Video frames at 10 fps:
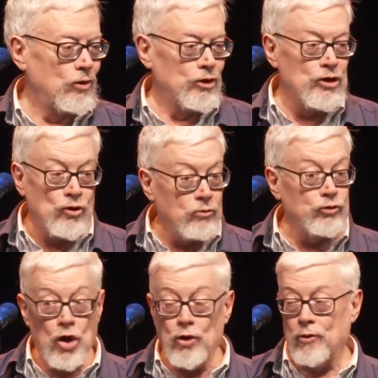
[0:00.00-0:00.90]
You don't
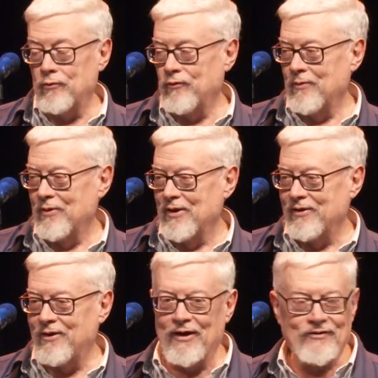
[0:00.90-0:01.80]
know. You
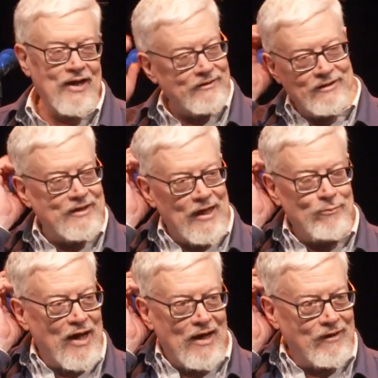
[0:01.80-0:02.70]
know, I've talked to Jay
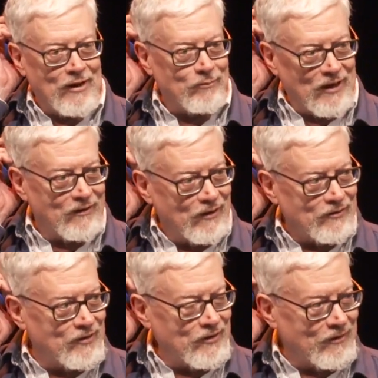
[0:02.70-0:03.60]
Pathak about
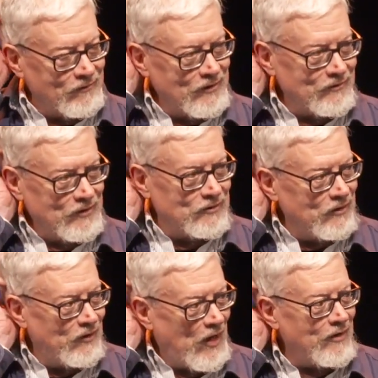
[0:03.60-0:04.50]
this, you know,
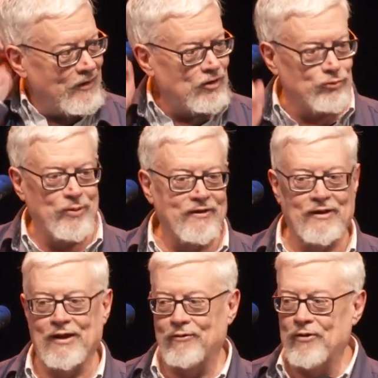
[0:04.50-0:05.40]

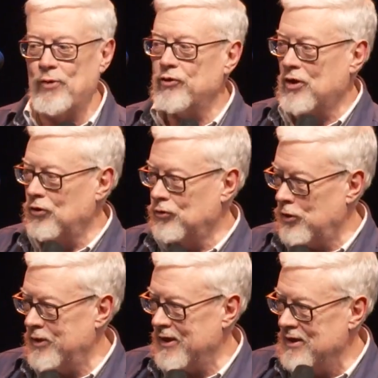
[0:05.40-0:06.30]
we both
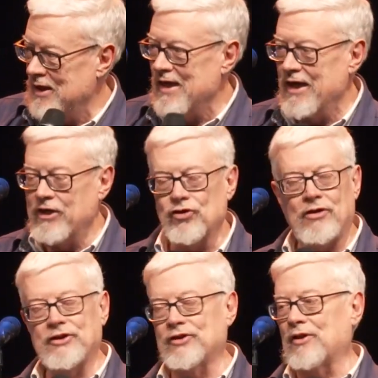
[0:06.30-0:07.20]
concluded, it's all
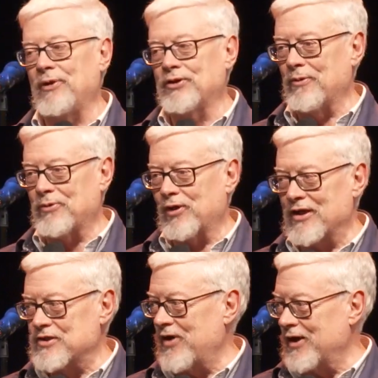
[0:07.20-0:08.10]
just a big trip to
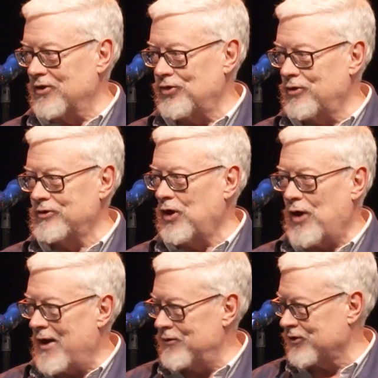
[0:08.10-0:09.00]
Las Vegas. You don't know
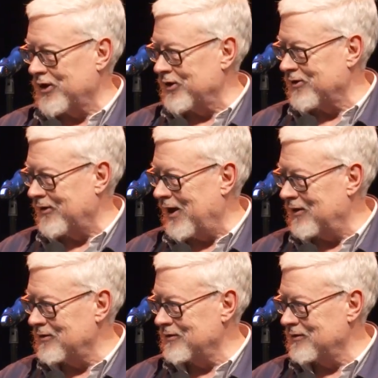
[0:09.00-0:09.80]
how it's going to turn out.